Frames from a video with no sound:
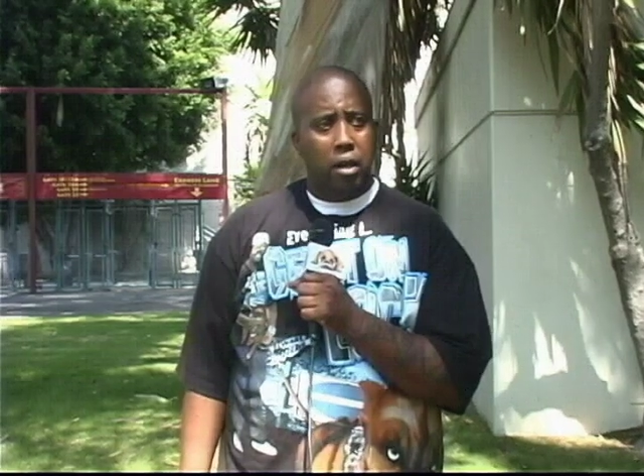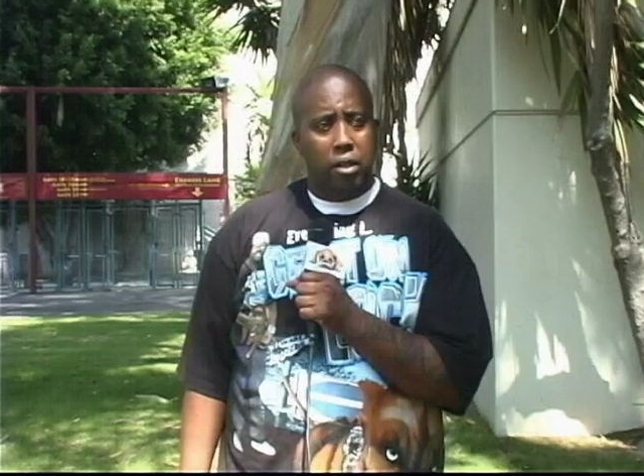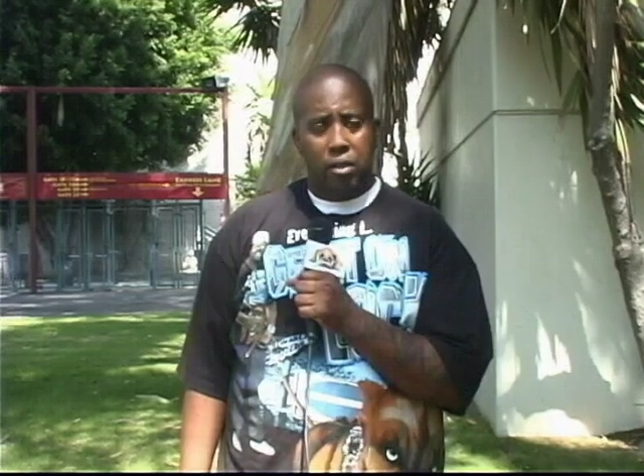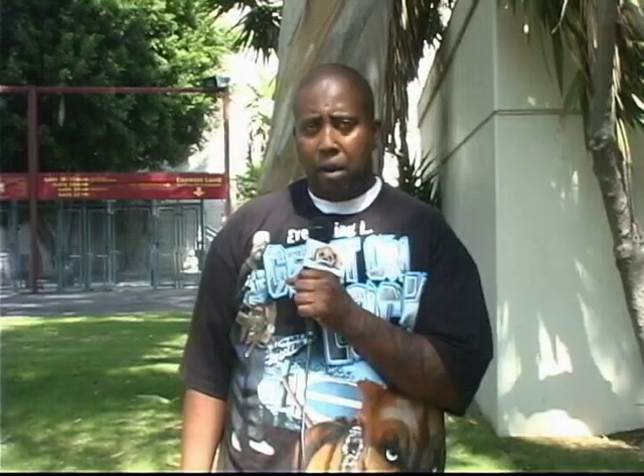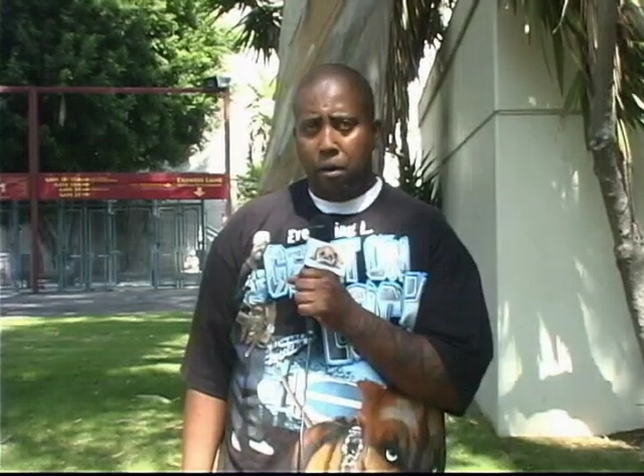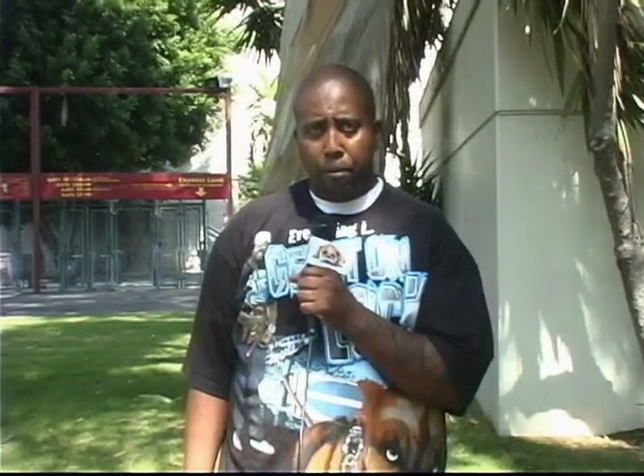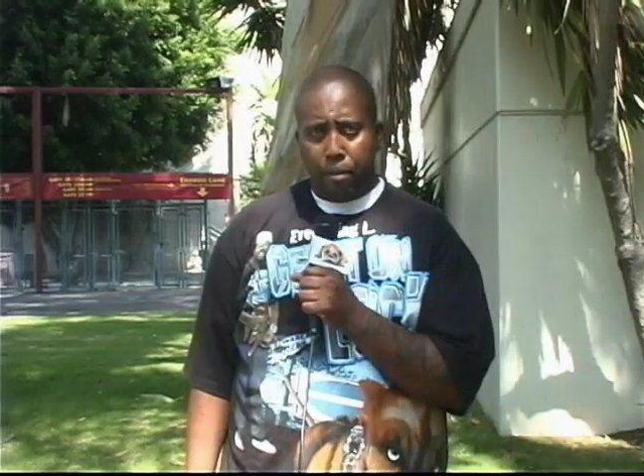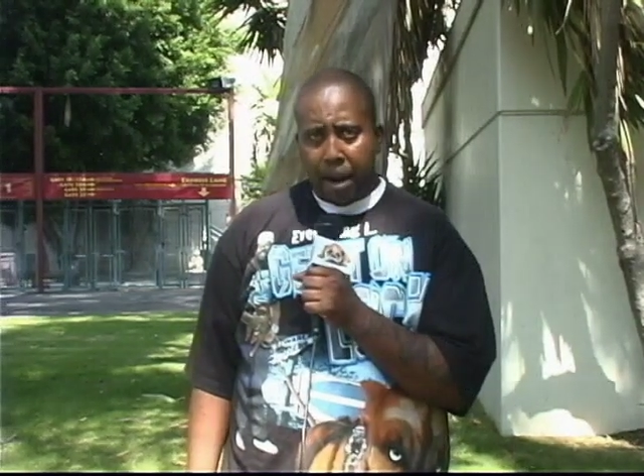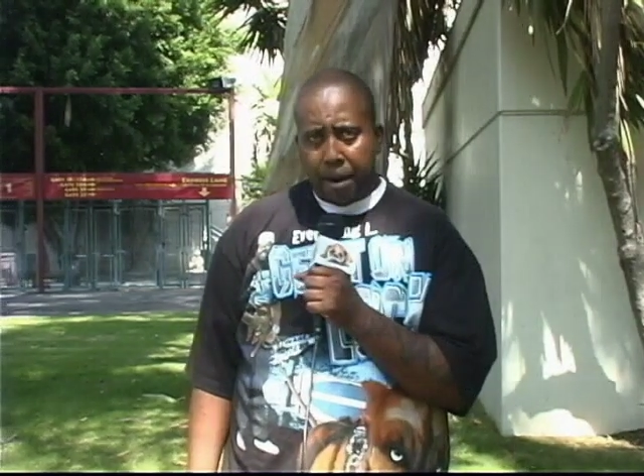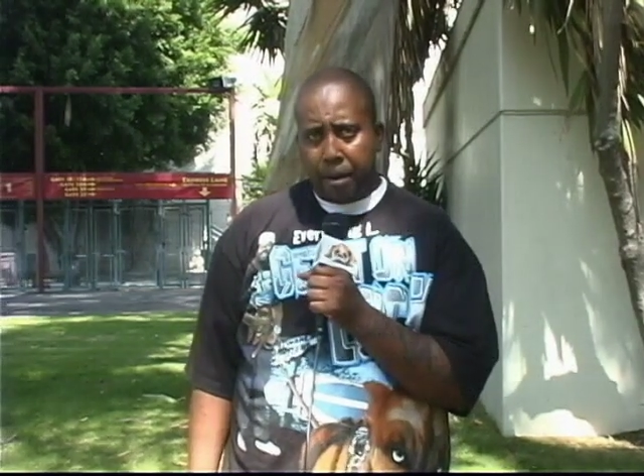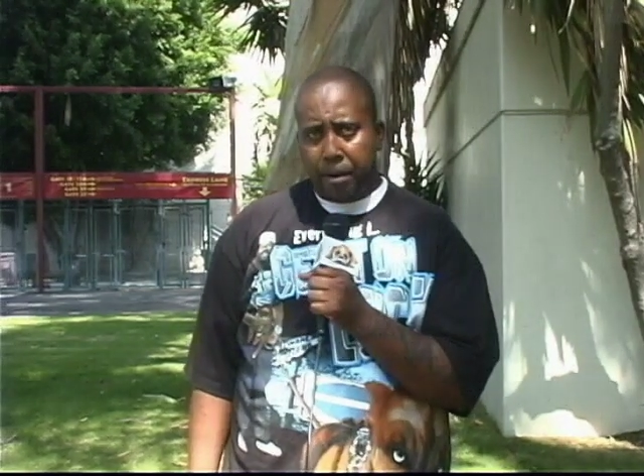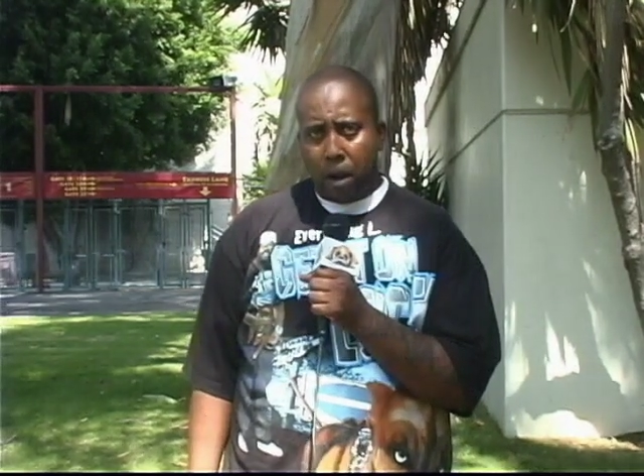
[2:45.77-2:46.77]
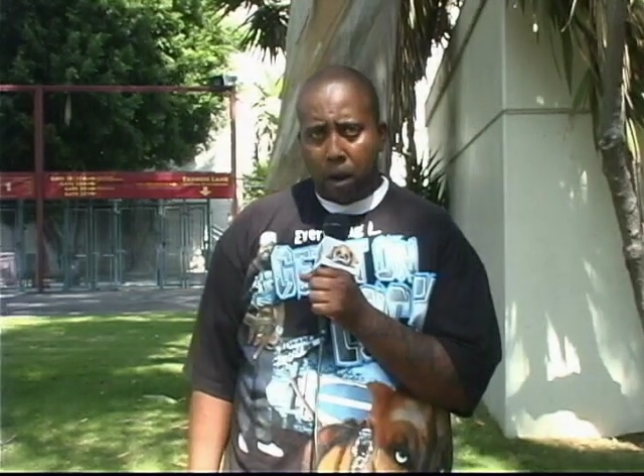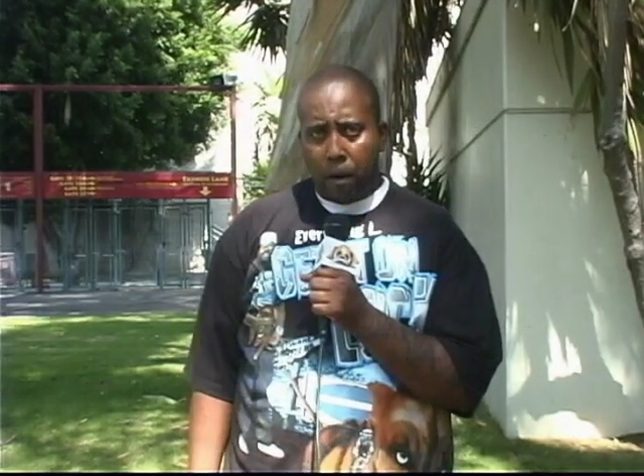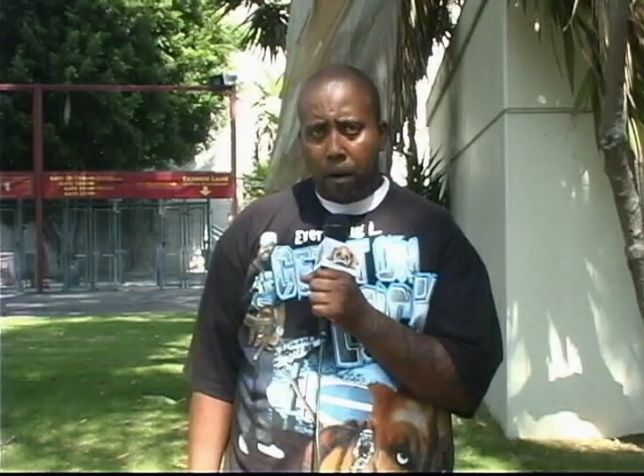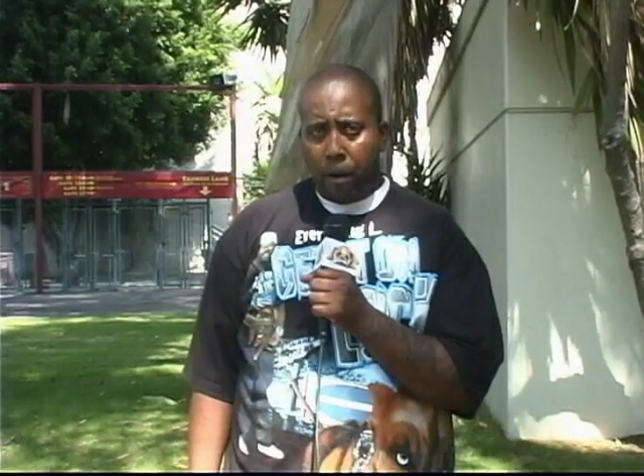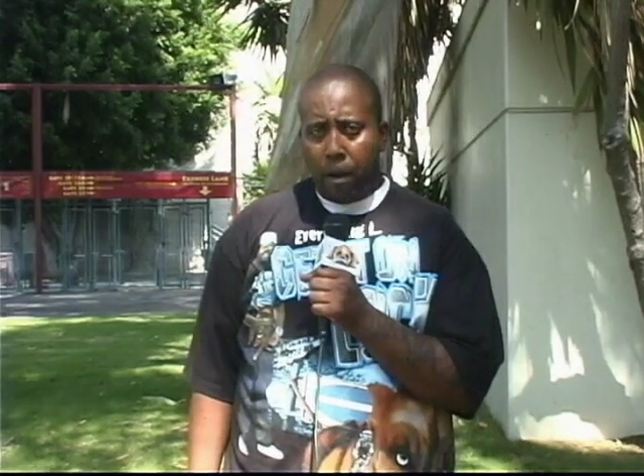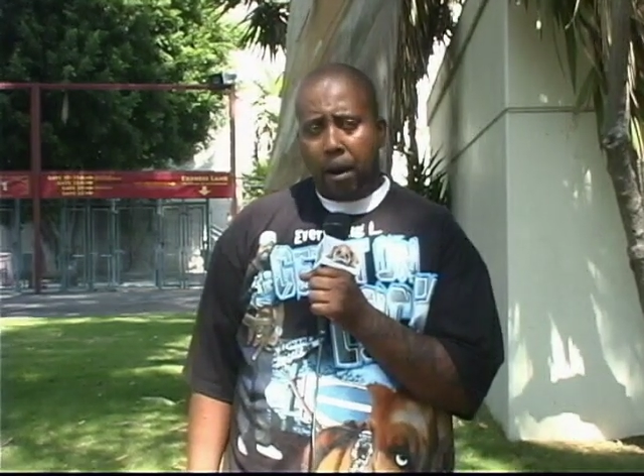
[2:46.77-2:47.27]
So I don't blame the dog.